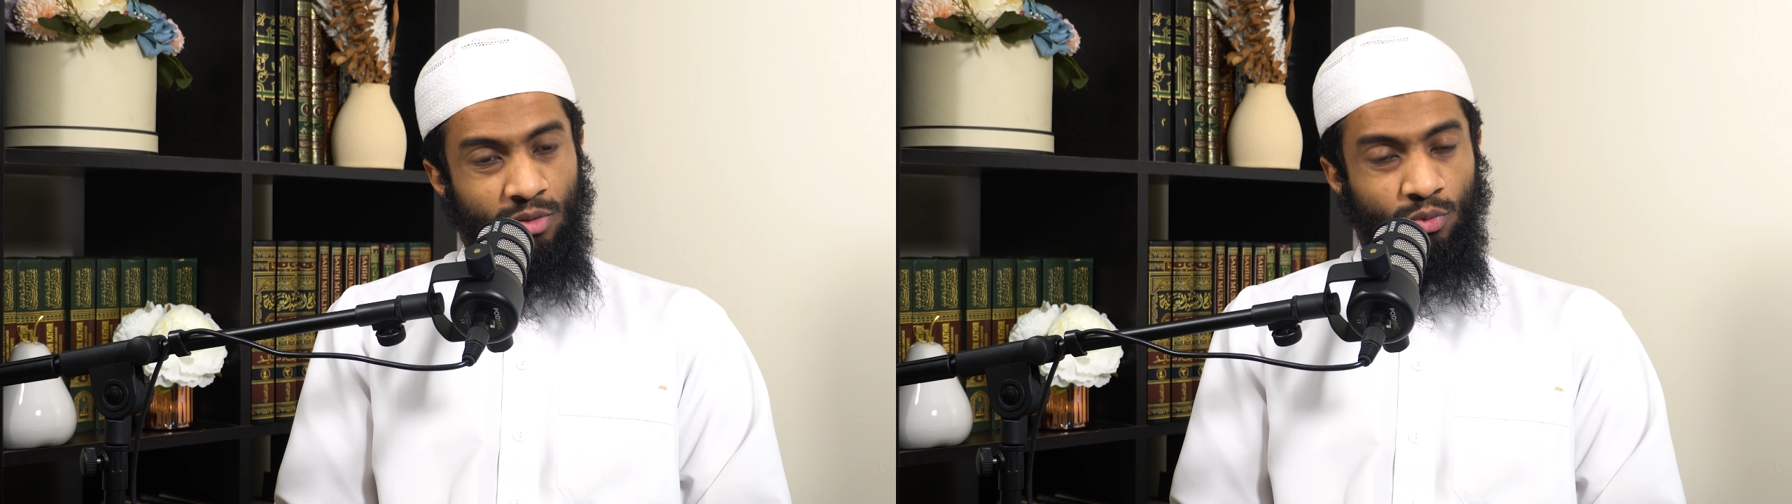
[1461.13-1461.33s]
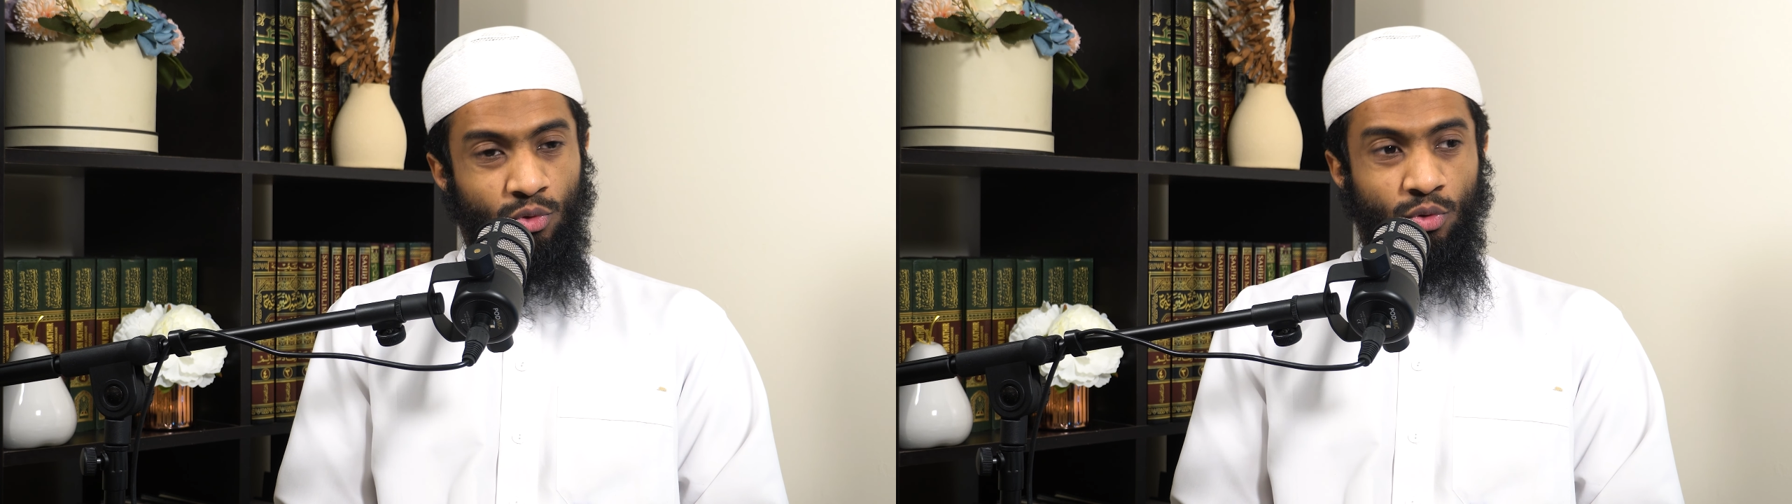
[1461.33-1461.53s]

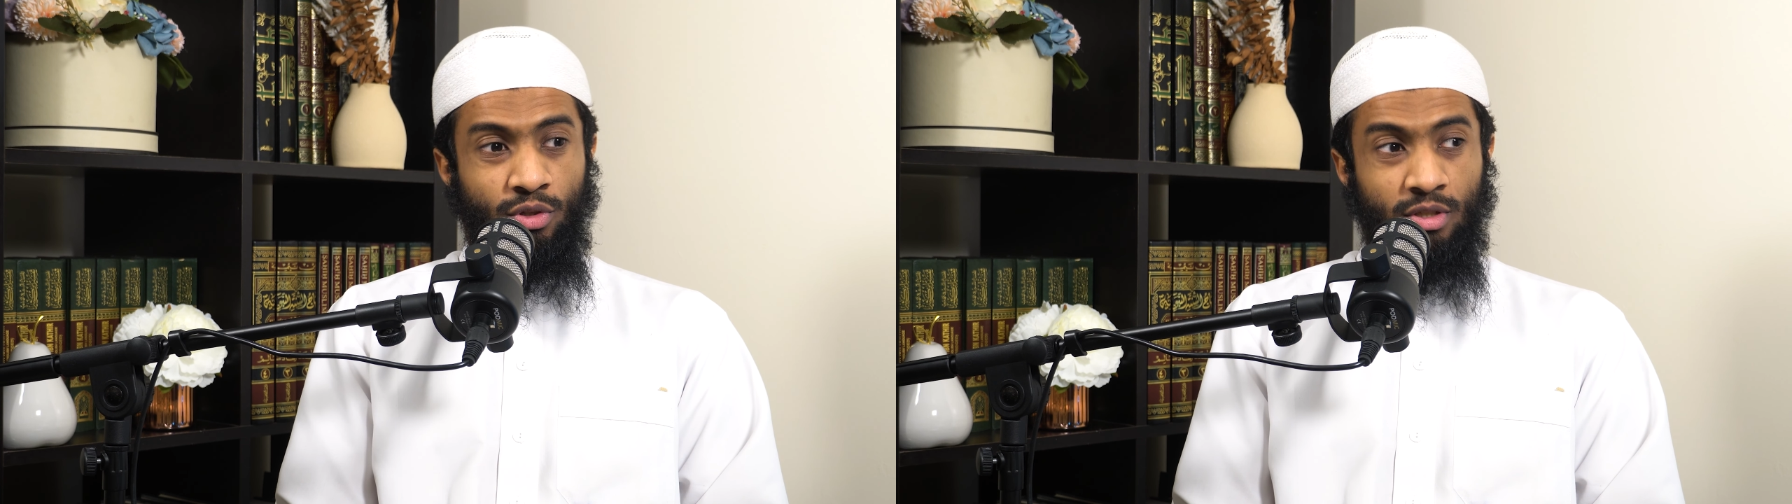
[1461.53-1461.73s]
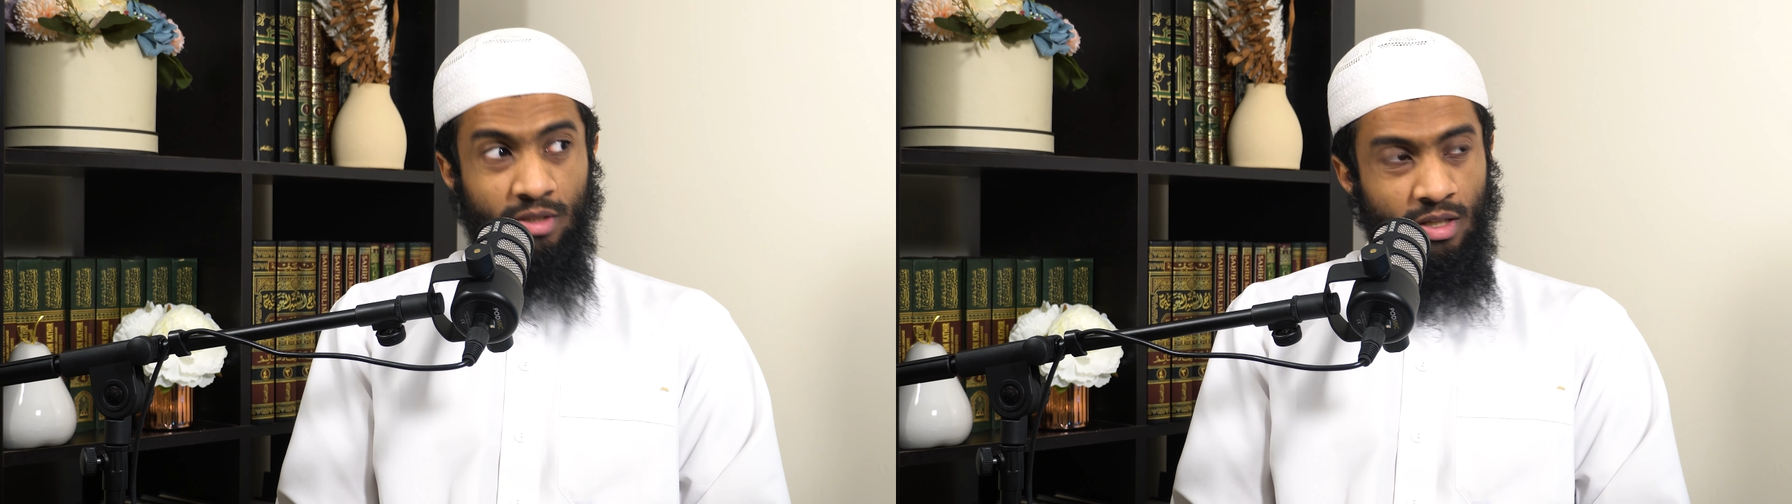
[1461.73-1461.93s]
wudu
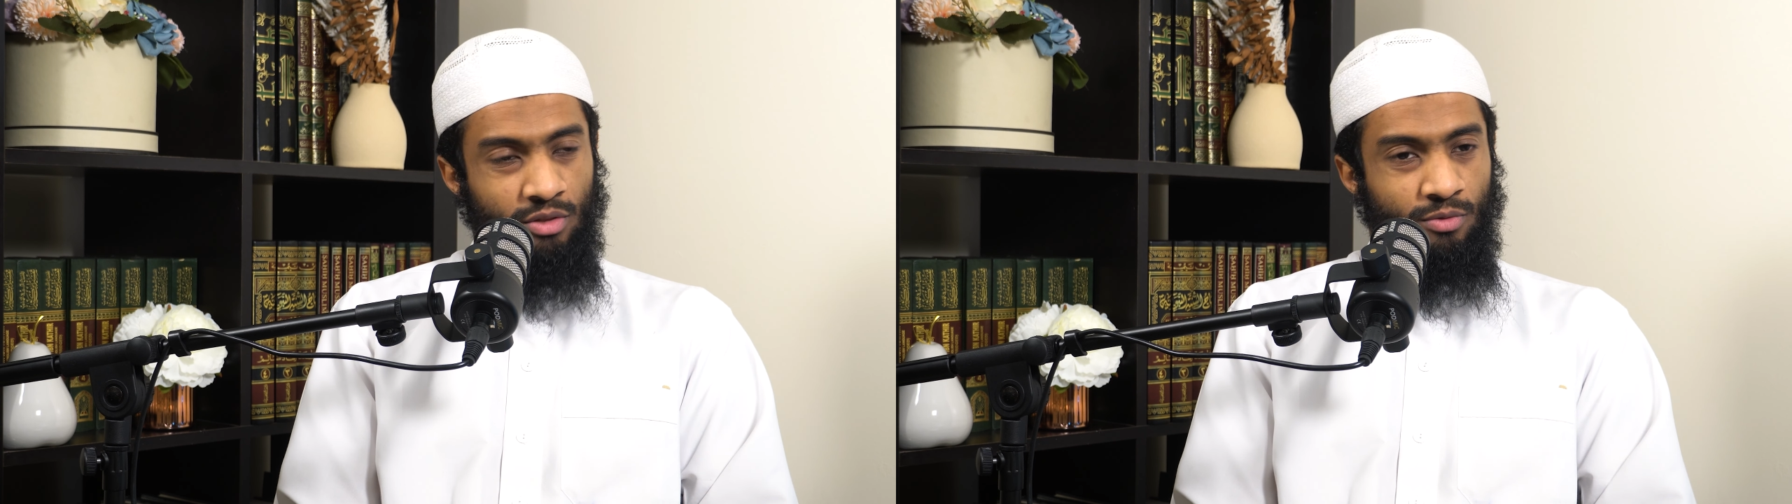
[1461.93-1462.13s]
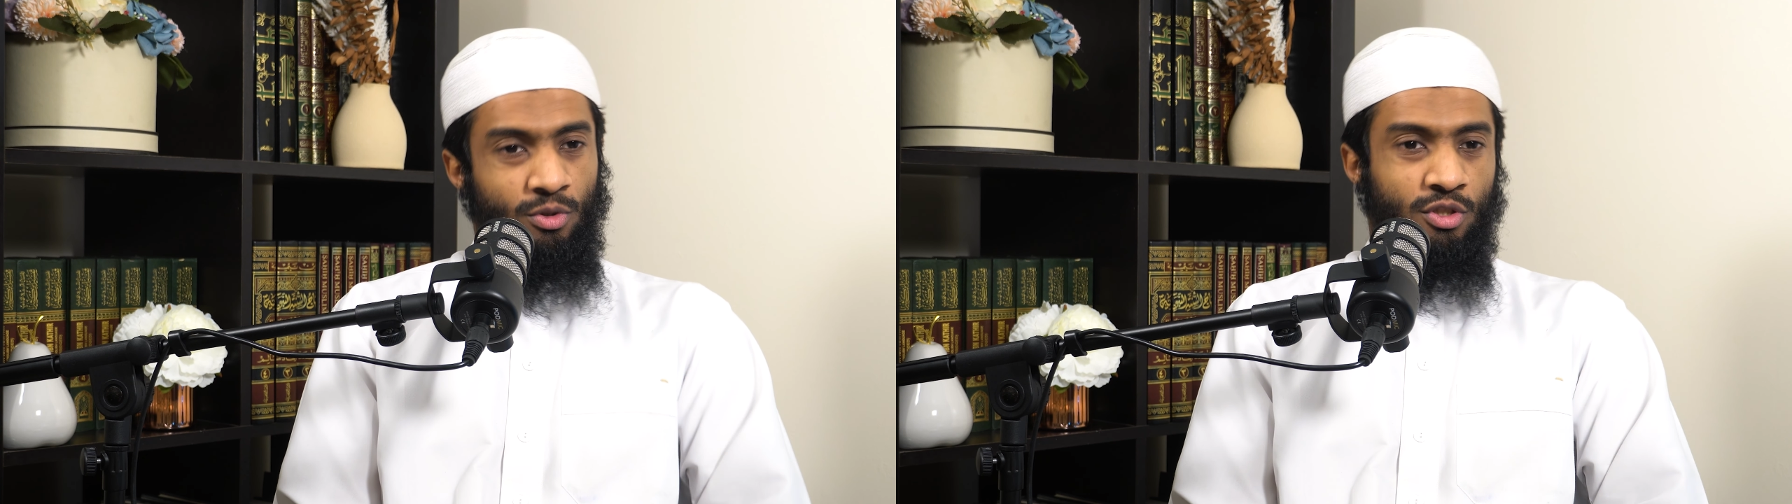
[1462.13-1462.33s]
because it's an
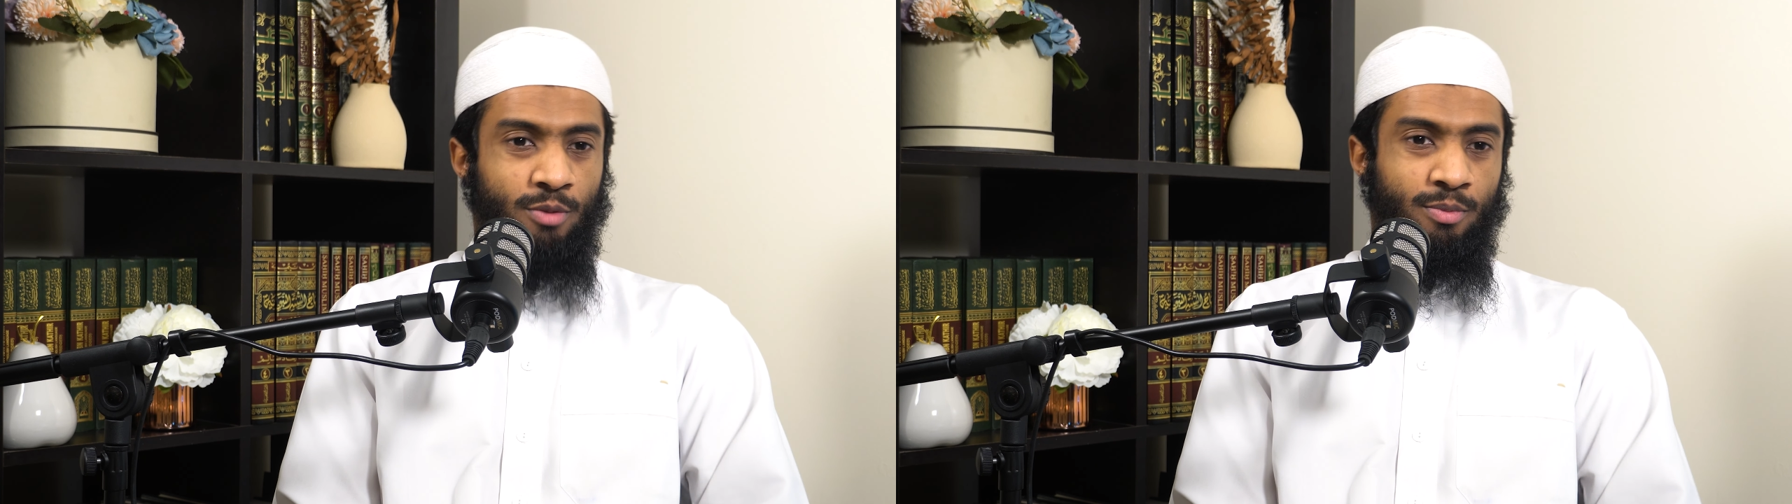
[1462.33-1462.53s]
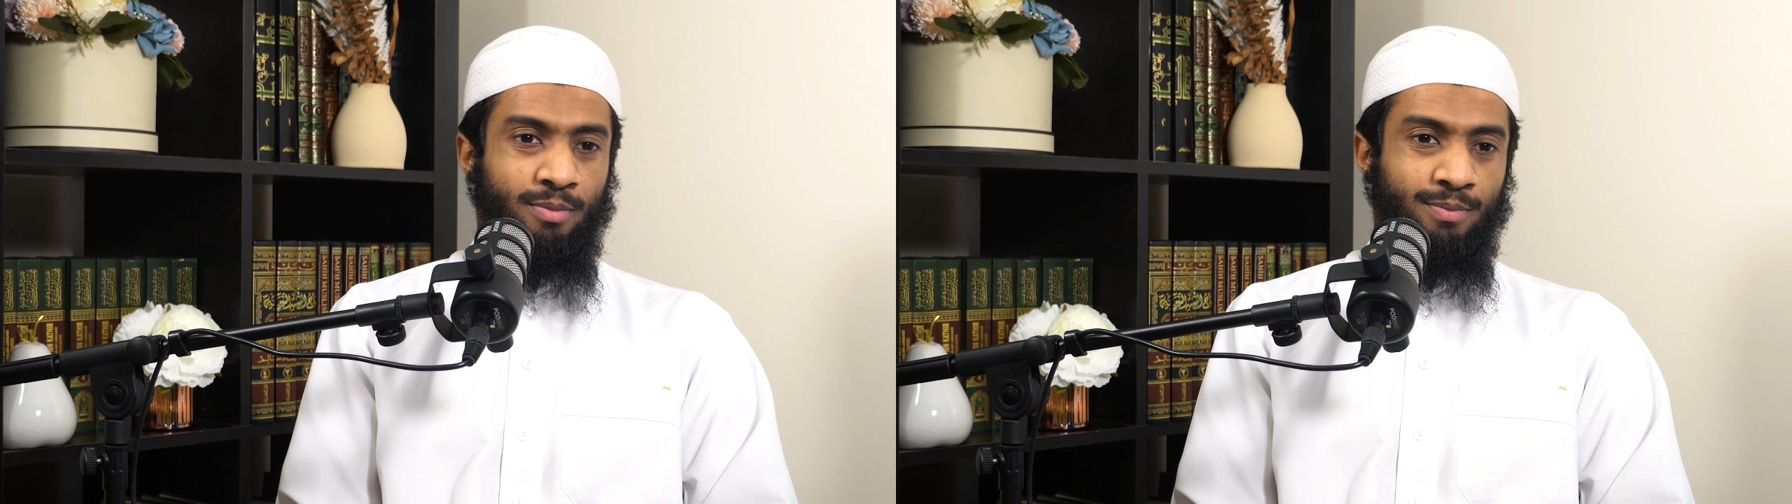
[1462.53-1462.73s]
act of
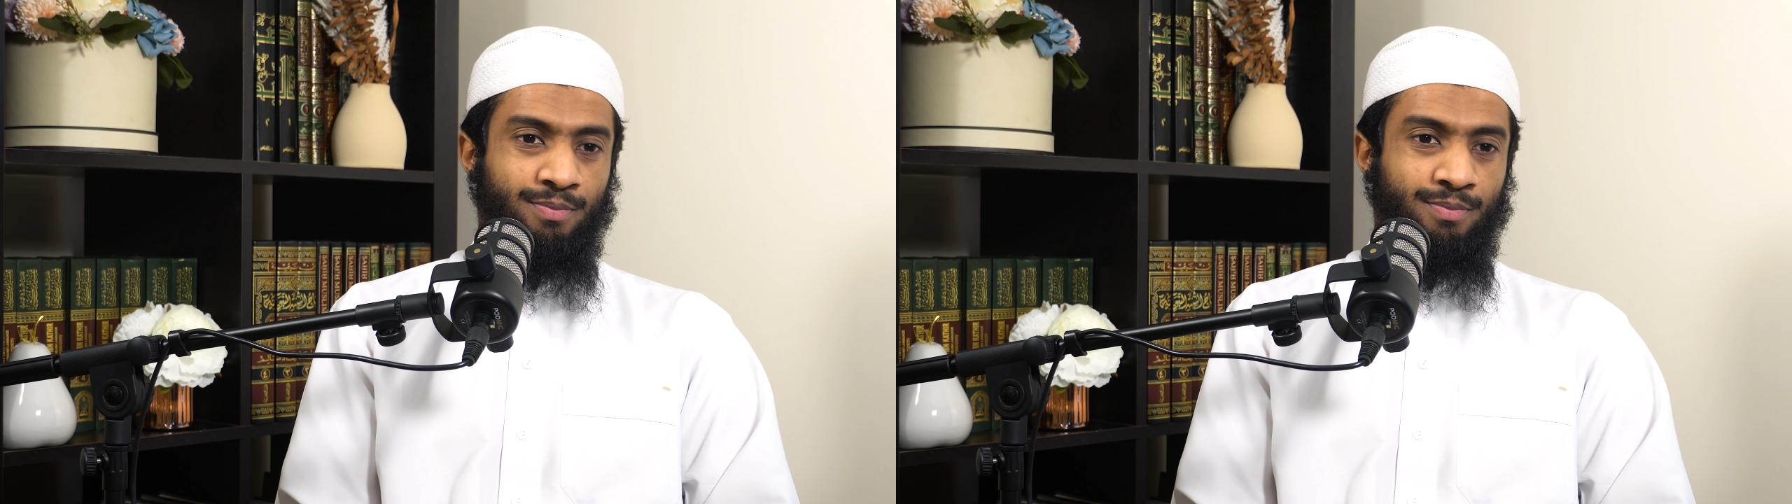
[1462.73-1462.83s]
worship.